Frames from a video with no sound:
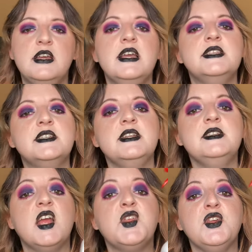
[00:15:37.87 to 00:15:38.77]
It's gonna
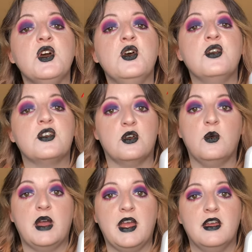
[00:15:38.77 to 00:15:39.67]
take the odor
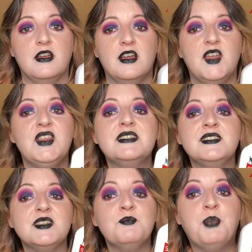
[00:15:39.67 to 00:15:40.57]
away. And this
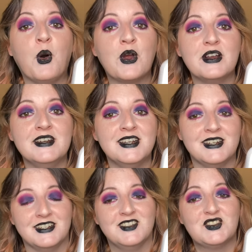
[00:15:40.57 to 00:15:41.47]
is
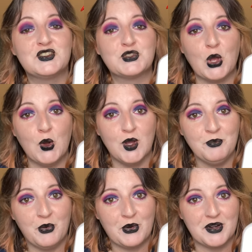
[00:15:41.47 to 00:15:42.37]
important, so
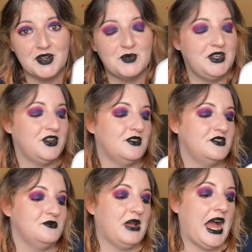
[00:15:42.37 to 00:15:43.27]
important when you're
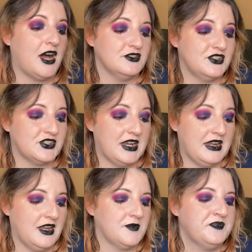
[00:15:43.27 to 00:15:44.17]
house
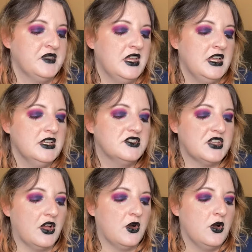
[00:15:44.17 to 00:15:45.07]
training.
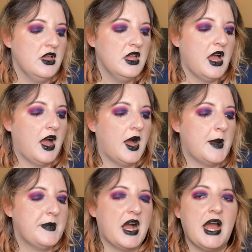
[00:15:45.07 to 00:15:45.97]
So
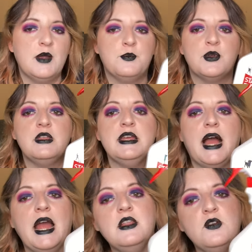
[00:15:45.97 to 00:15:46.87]
I really
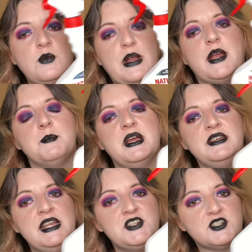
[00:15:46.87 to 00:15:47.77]
highly recommend
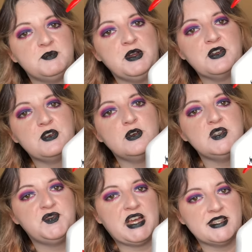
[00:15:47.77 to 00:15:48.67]
Nature's Miracle
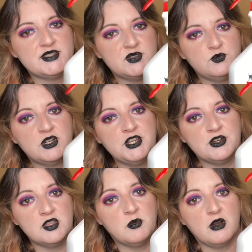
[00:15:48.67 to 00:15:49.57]
if that's what you're
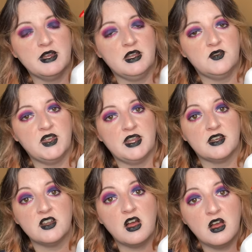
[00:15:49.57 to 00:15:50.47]
in the market of getting a
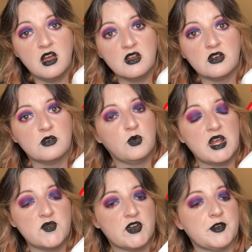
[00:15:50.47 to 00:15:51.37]
dog or
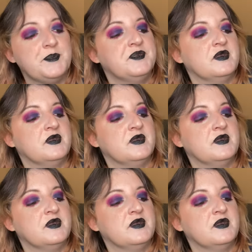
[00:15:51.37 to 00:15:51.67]
whatever.